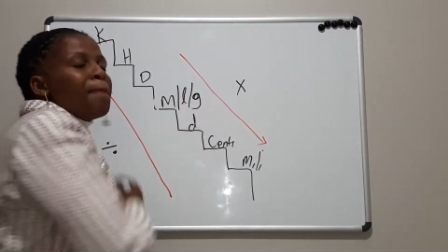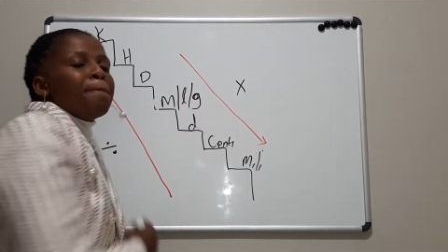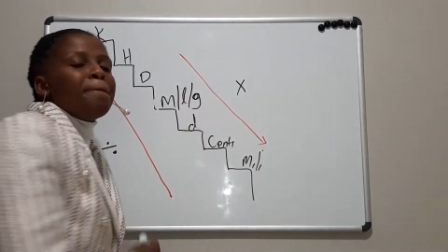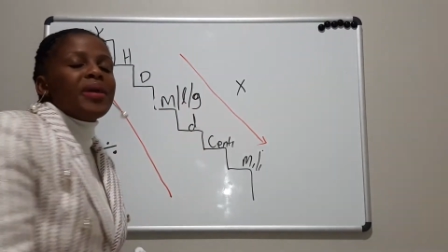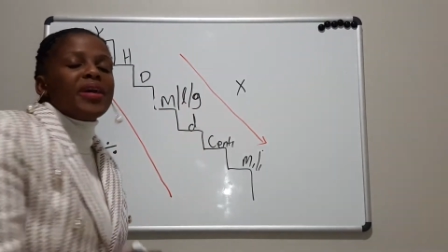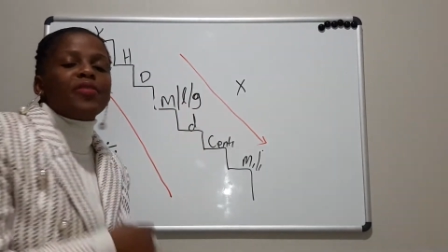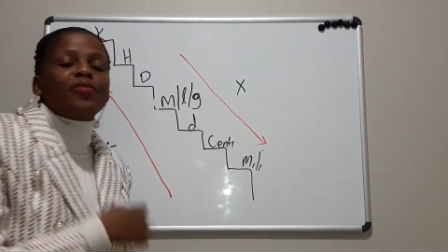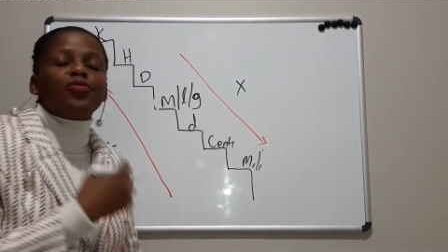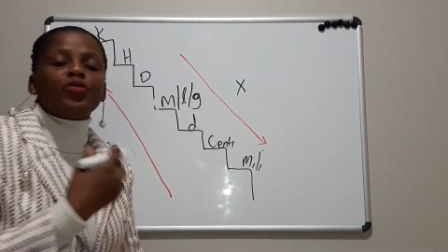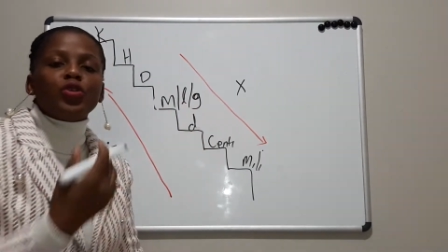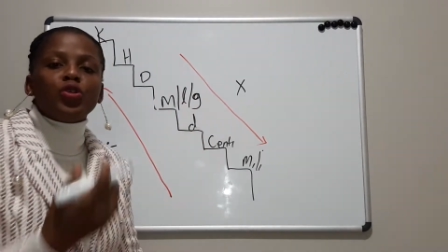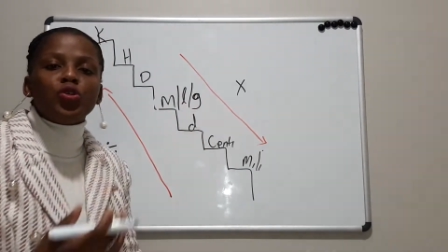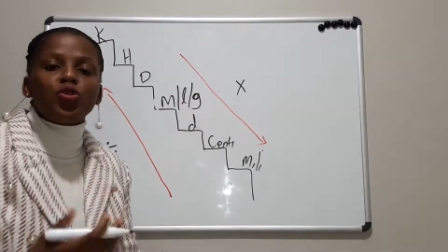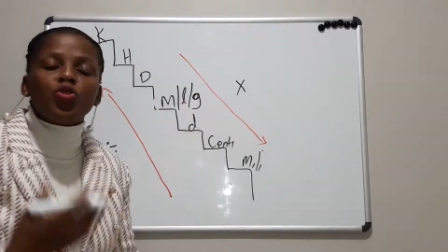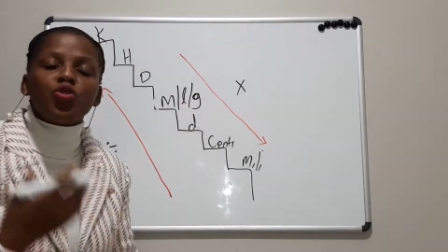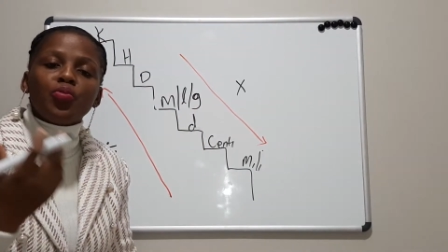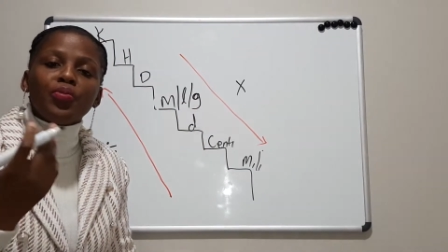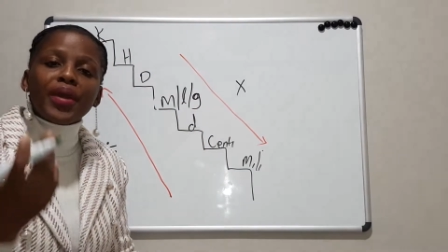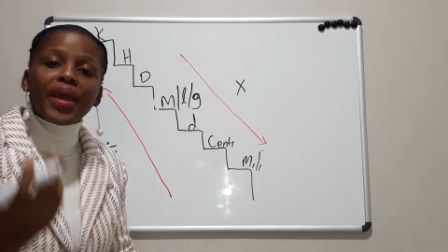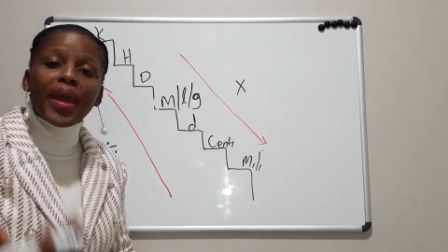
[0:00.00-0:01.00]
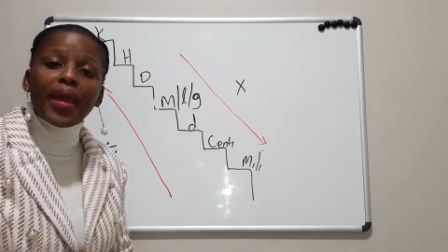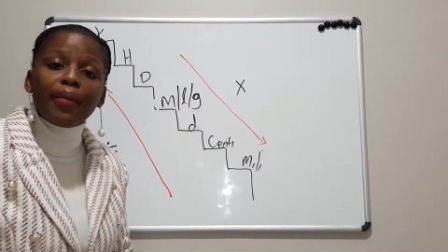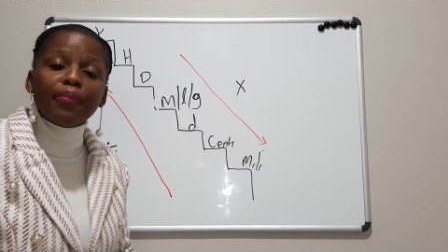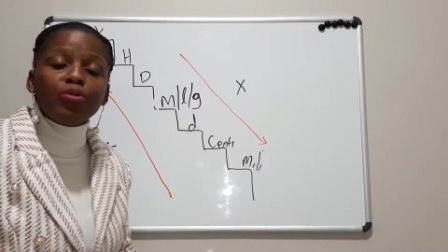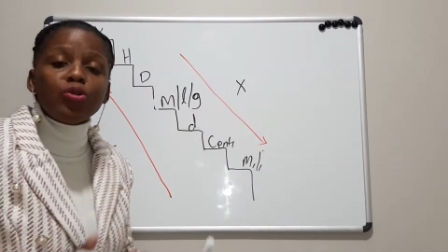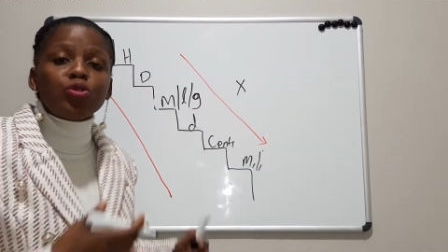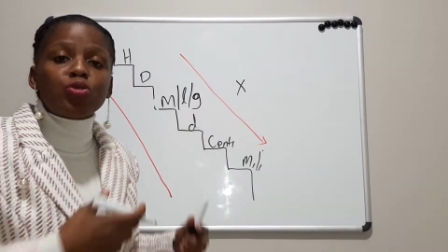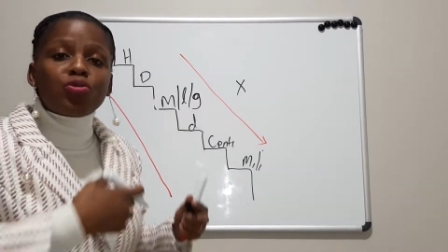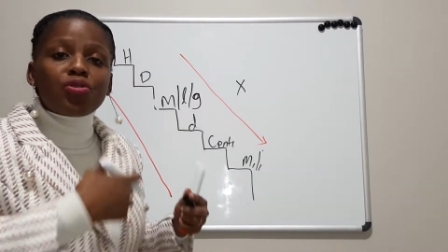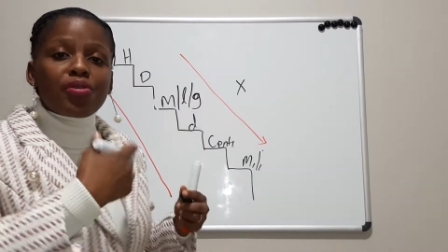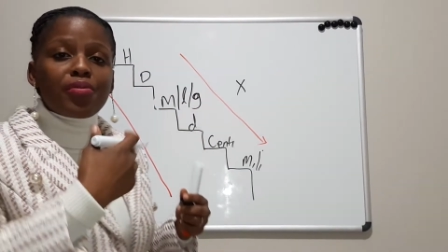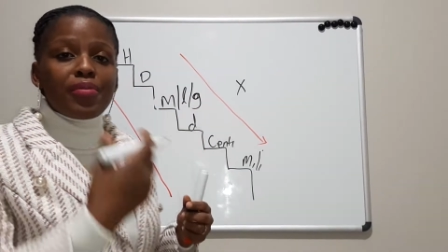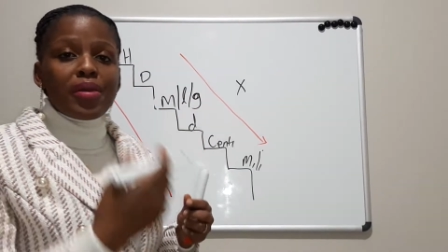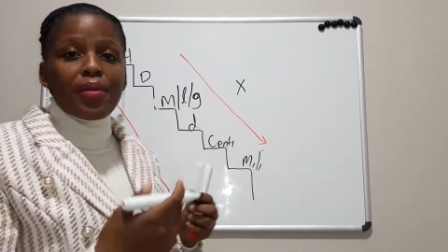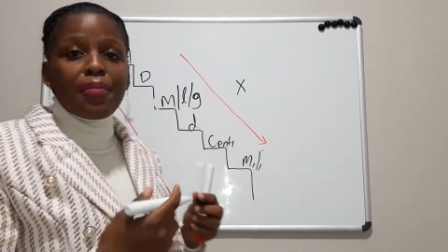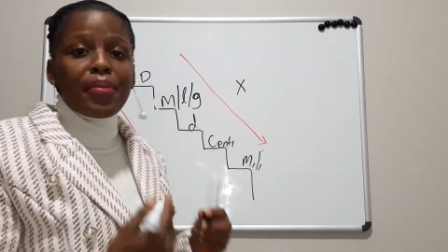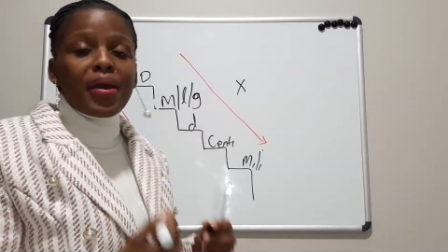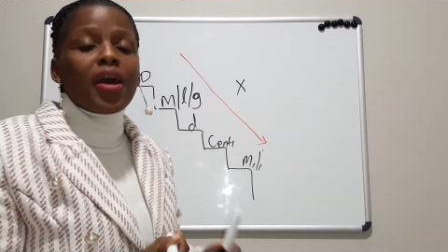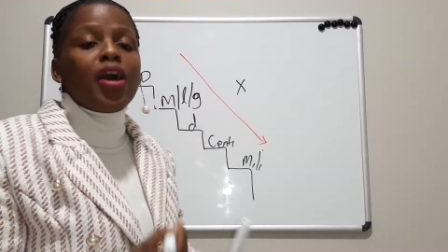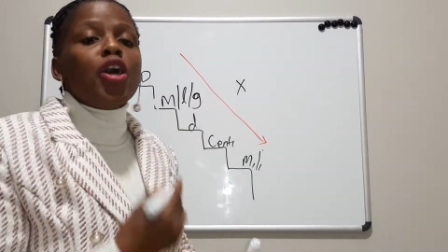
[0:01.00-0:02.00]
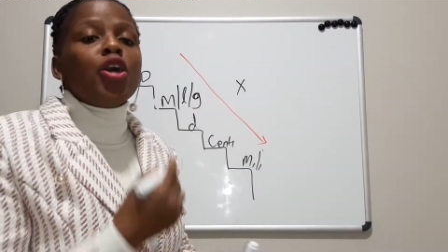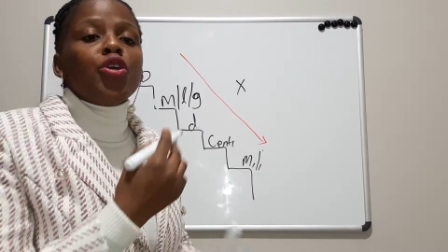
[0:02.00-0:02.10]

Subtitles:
But for you to be able to remember,